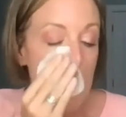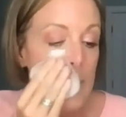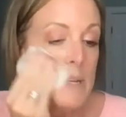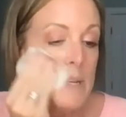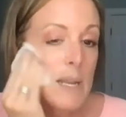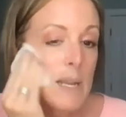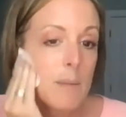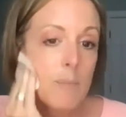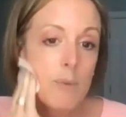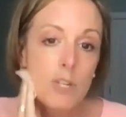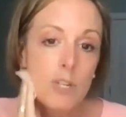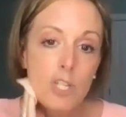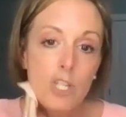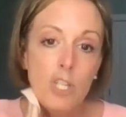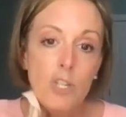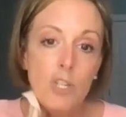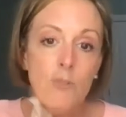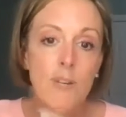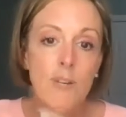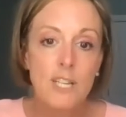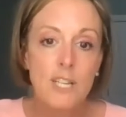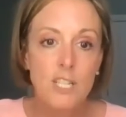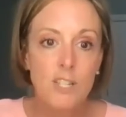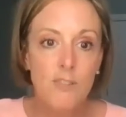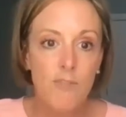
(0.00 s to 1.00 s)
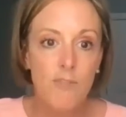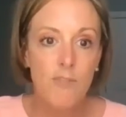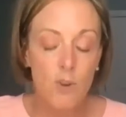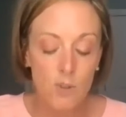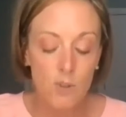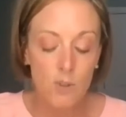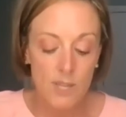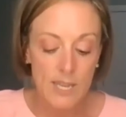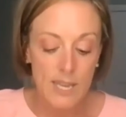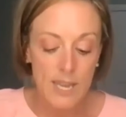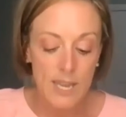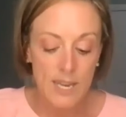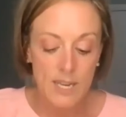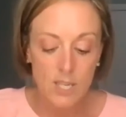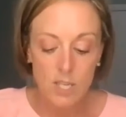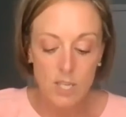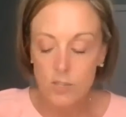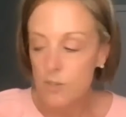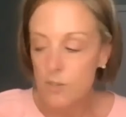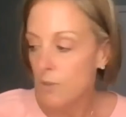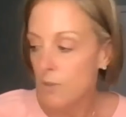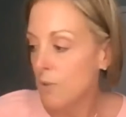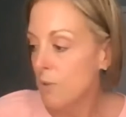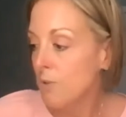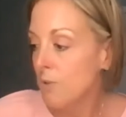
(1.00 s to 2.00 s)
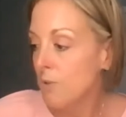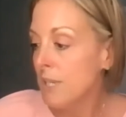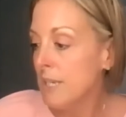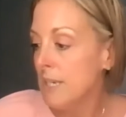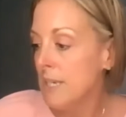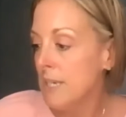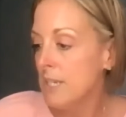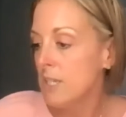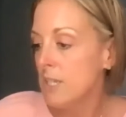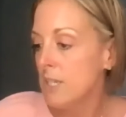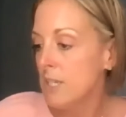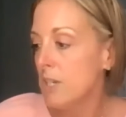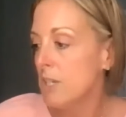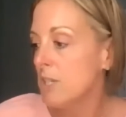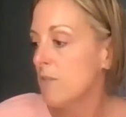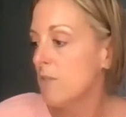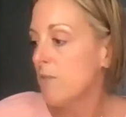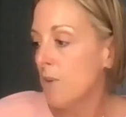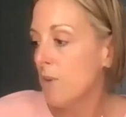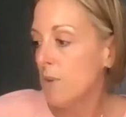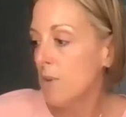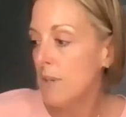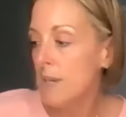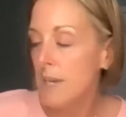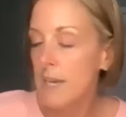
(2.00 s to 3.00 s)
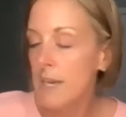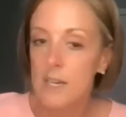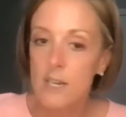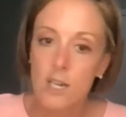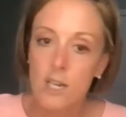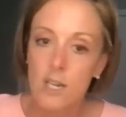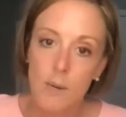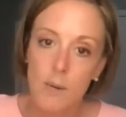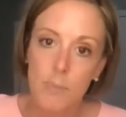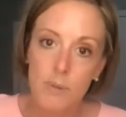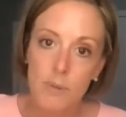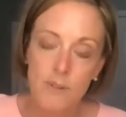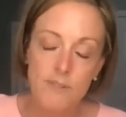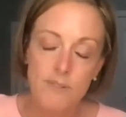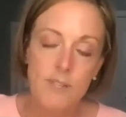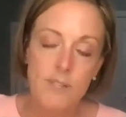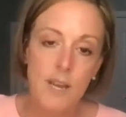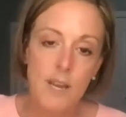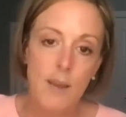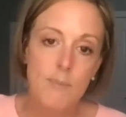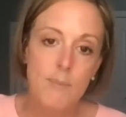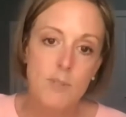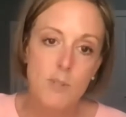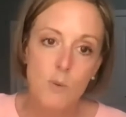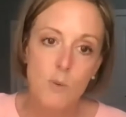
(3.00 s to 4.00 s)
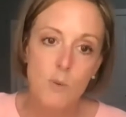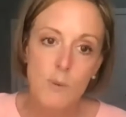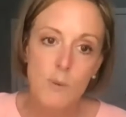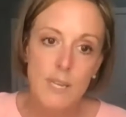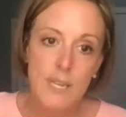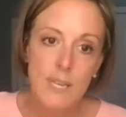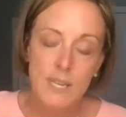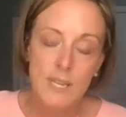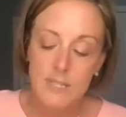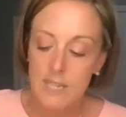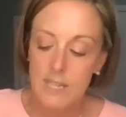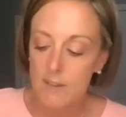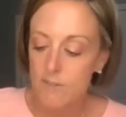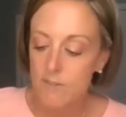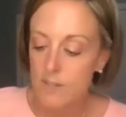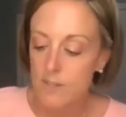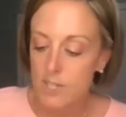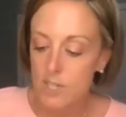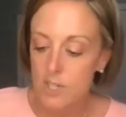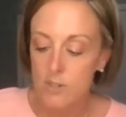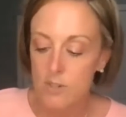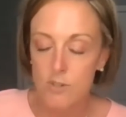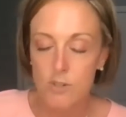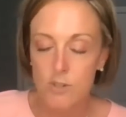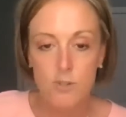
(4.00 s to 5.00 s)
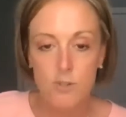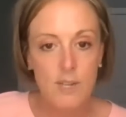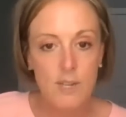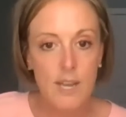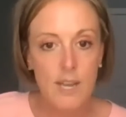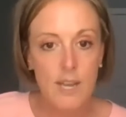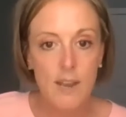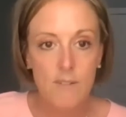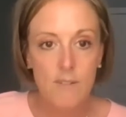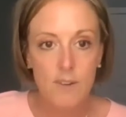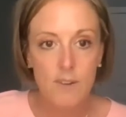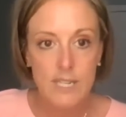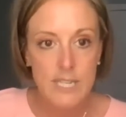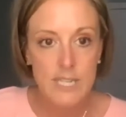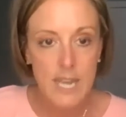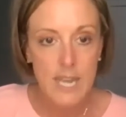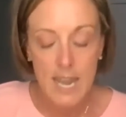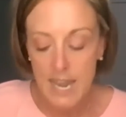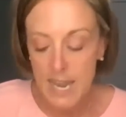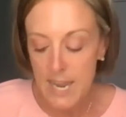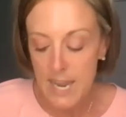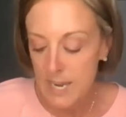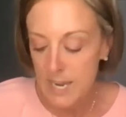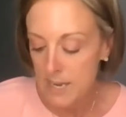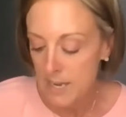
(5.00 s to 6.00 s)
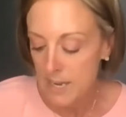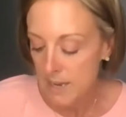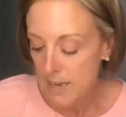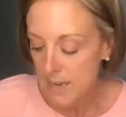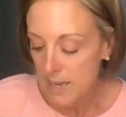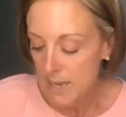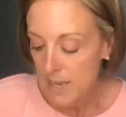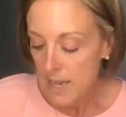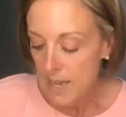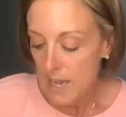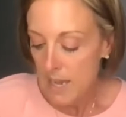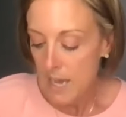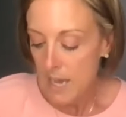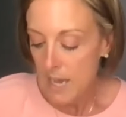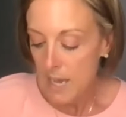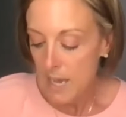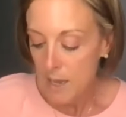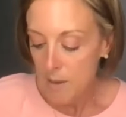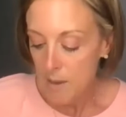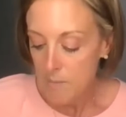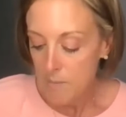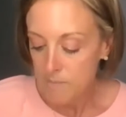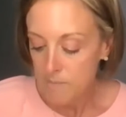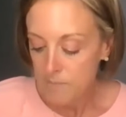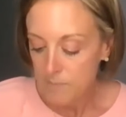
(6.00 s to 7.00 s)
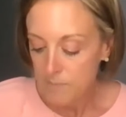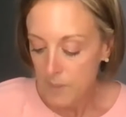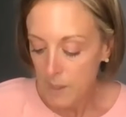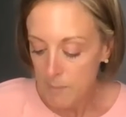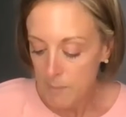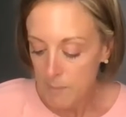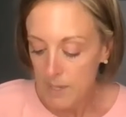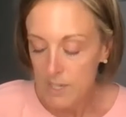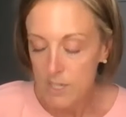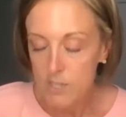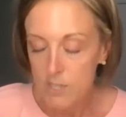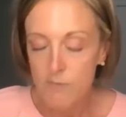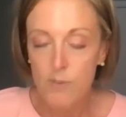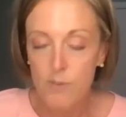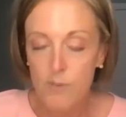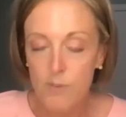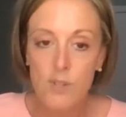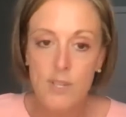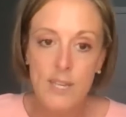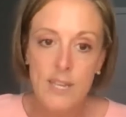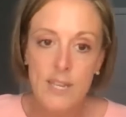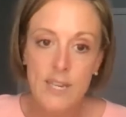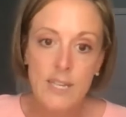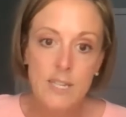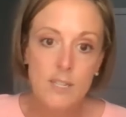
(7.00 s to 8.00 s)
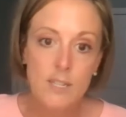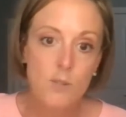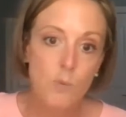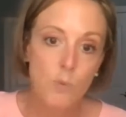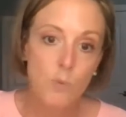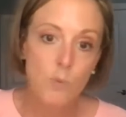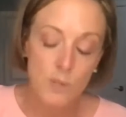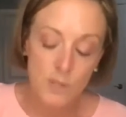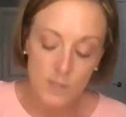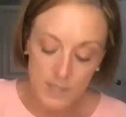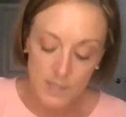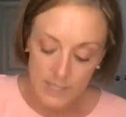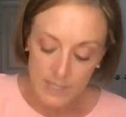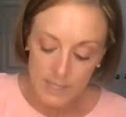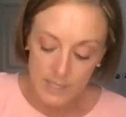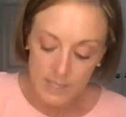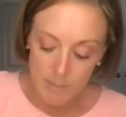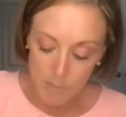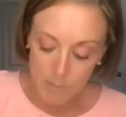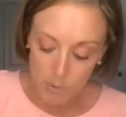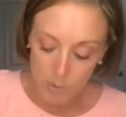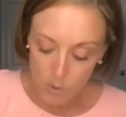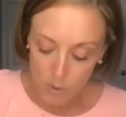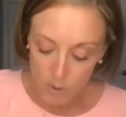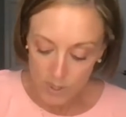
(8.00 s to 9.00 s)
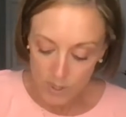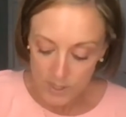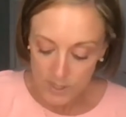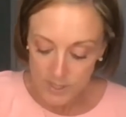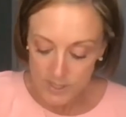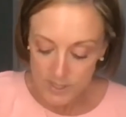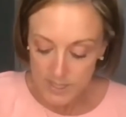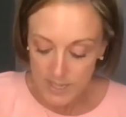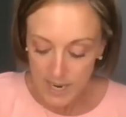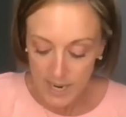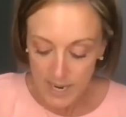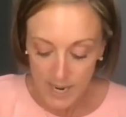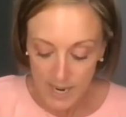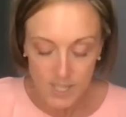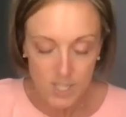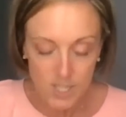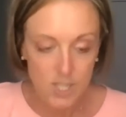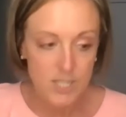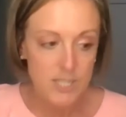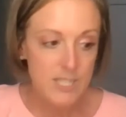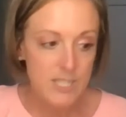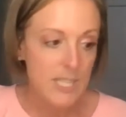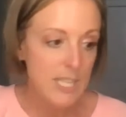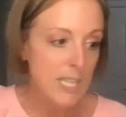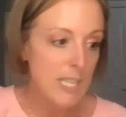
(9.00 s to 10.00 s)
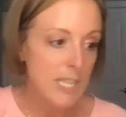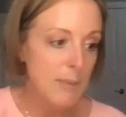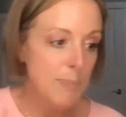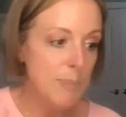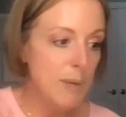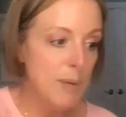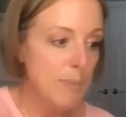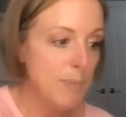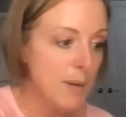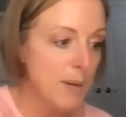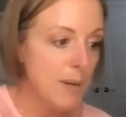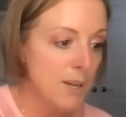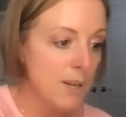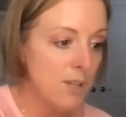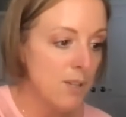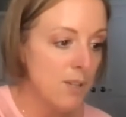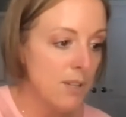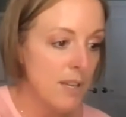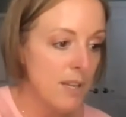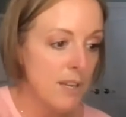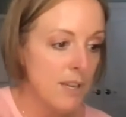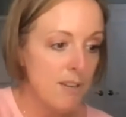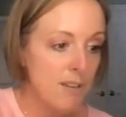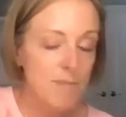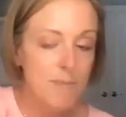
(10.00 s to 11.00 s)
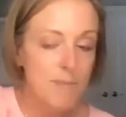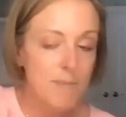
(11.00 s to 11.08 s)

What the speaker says: Number two, exfoliate. You only need to exfoliate a couple of times a week. Definitely don't do it every day. But exfoliating is really important. I just keep a bottle of